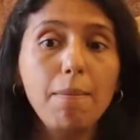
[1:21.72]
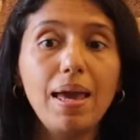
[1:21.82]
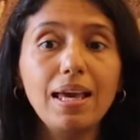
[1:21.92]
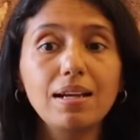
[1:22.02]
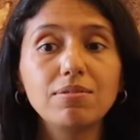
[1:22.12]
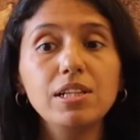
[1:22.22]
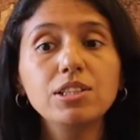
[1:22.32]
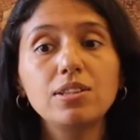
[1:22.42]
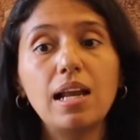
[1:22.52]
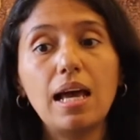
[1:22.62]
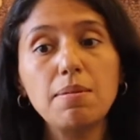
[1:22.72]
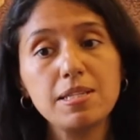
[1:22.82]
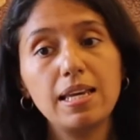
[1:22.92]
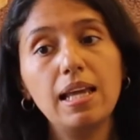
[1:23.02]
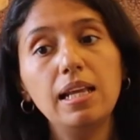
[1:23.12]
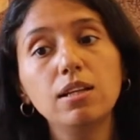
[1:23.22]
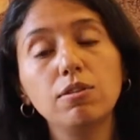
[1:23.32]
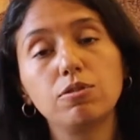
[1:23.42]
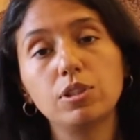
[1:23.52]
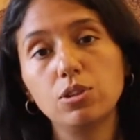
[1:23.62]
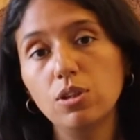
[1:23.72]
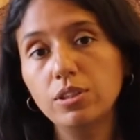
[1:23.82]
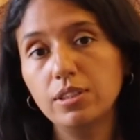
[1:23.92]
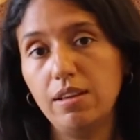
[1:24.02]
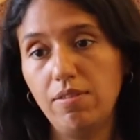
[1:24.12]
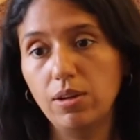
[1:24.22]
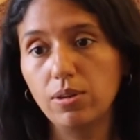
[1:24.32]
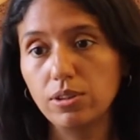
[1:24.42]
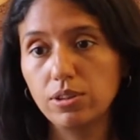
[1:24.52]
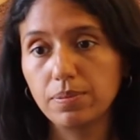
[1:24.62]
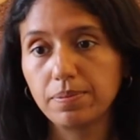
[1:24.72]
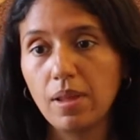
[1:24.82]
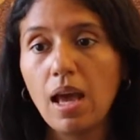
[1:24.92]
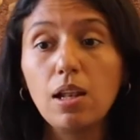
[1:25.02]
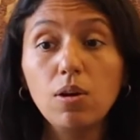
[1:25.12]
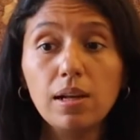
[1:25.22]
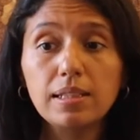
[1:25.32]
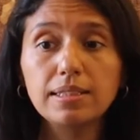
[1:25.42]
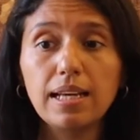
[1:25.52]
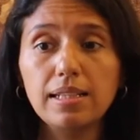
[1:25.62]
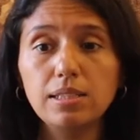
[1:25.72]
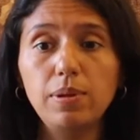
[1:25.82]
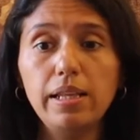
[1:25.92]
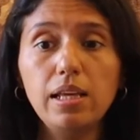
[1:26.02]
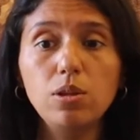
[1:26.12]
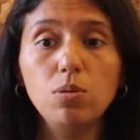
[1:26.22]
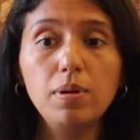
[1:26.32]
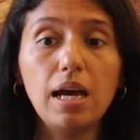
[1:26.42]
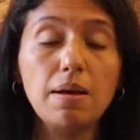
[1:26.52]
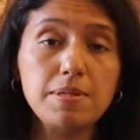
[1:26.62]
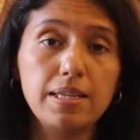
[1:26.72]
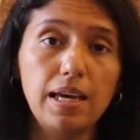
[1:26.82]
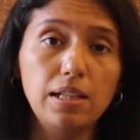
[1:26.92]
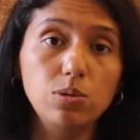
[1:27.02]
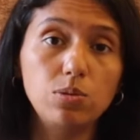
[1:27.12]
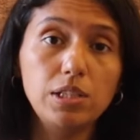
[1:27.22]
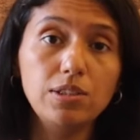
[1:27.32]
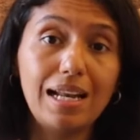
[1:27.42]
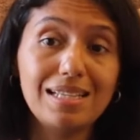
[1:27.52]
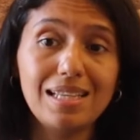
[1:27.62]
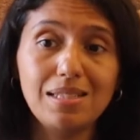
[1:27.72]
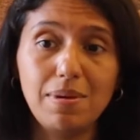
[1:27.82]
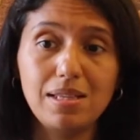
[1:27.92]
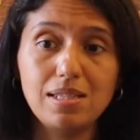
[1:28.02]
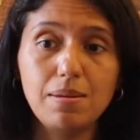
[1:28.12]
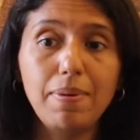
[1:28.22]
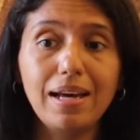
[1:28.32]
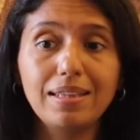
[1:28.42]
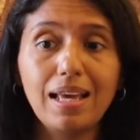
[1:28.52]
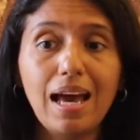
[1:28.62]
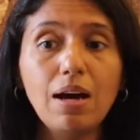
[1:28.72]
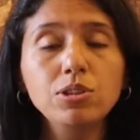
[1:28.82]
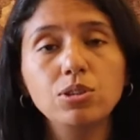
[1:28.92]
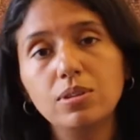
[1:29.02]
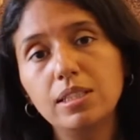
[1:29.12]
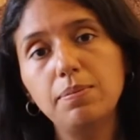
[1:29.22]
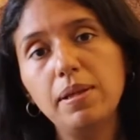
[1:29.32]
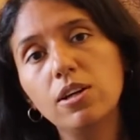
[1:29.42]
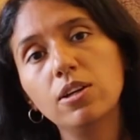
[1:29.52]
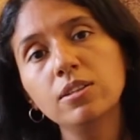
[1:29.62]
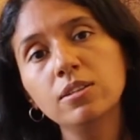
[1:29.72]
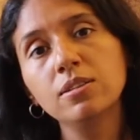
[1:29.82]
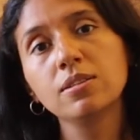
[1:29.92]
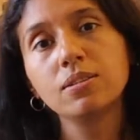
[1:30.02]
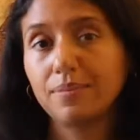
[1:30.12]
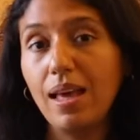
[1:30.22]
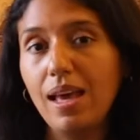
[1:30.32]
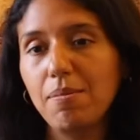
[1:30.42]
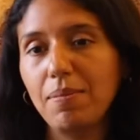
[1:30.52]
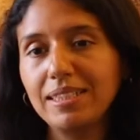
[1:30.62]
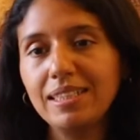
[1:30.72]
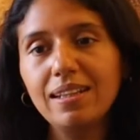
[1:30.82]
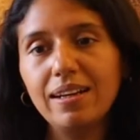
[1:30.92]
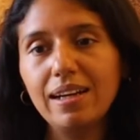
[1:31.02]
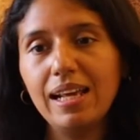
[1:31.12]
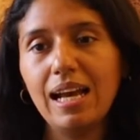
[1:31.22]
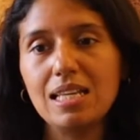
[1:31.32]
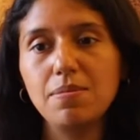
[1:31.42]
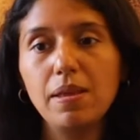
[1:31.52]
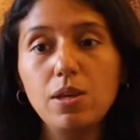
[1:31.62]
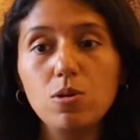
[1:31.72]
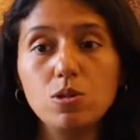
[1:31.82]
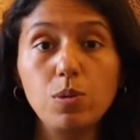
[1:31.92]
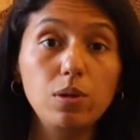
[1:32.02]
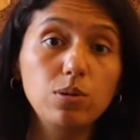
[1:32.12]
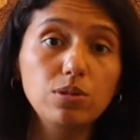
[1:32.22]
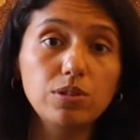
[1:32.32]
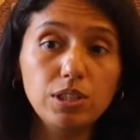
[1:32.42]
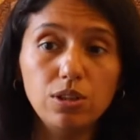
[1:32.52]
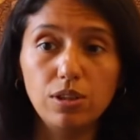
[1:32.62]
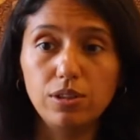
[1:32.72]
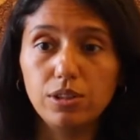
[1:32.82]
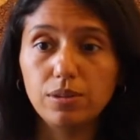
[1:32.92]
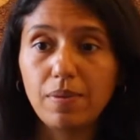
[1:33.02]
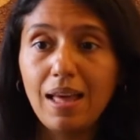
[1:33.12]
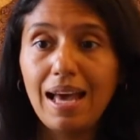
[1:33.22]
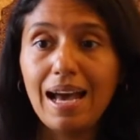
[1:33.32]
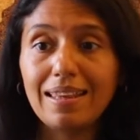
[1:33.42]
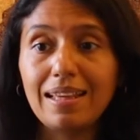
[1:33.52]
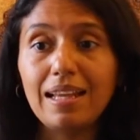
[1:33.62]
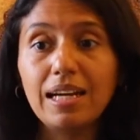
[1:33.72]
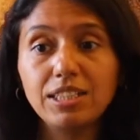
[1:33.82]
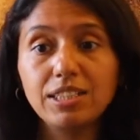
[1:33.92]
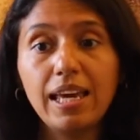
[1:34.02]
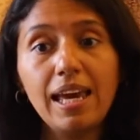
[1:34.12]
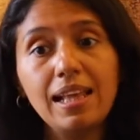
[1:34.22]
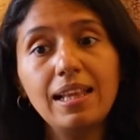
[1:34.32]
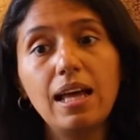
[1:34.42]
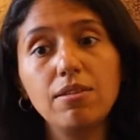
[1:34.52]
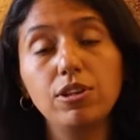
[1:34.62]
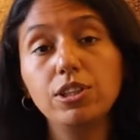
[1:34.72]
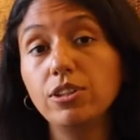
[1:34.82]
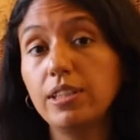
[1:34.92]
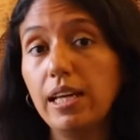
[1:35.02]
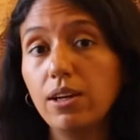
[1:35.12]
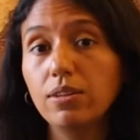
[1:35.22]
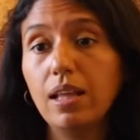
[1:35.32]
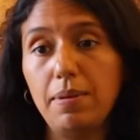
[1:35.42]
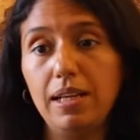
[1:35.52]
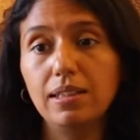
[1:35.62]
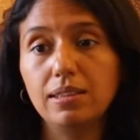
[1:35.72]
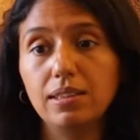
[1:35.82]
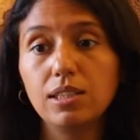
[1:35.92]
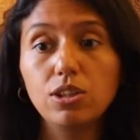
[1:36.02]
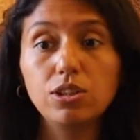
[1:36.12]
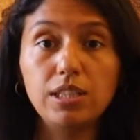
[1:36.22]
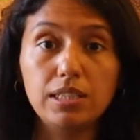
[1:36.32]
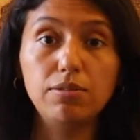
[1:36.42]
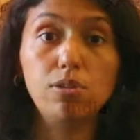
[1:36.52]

making regional upscaling of results difficult. Local studies will need to be upscaled to regional assessments, but how should this be done? Machine learning has been used with good results, at a large scale and for geogenic contaminants, such as